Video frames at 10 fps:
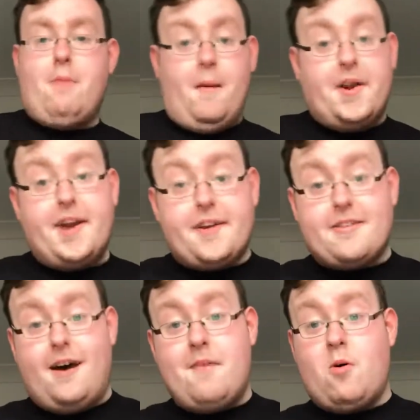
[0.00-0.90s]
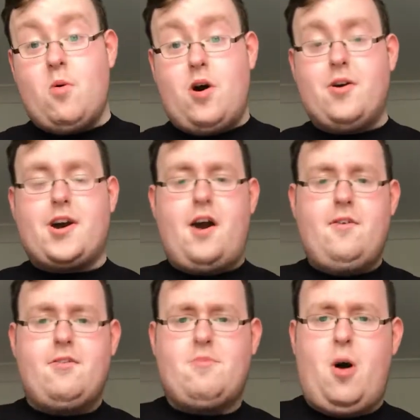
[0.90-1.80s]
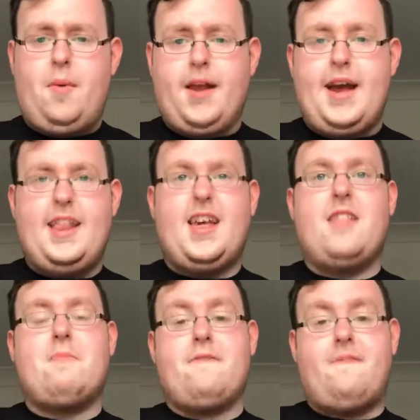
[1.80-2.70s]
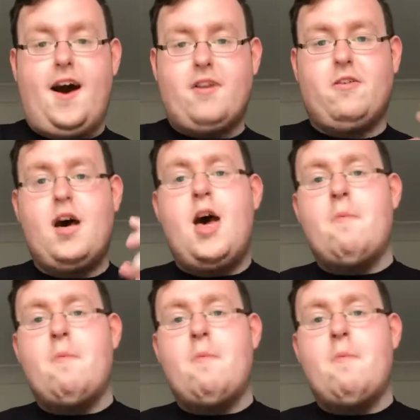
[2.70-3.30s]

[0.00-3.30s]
Probably the next time I'll go to, probably at the end of my final